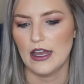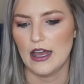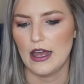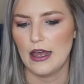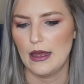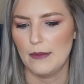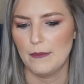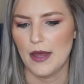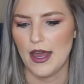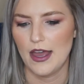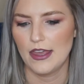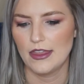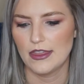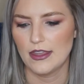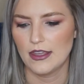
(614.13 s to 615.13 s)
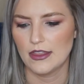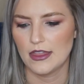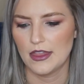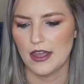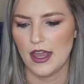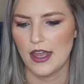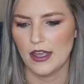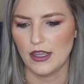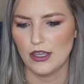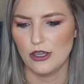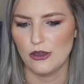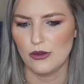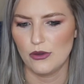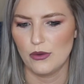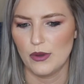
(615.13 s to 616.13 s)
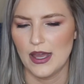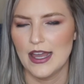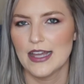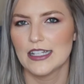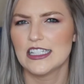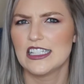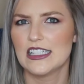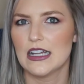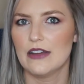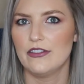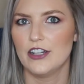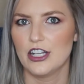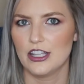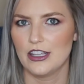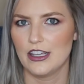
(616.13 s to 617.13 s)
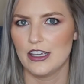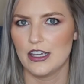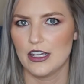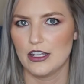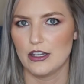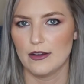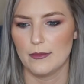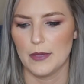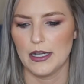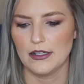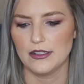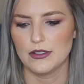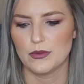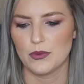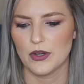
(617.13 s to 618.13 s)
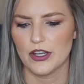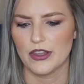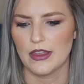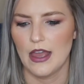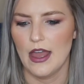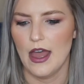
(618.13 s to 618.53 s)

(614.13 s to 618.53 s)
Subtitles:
I think that you definitely get your money's worth.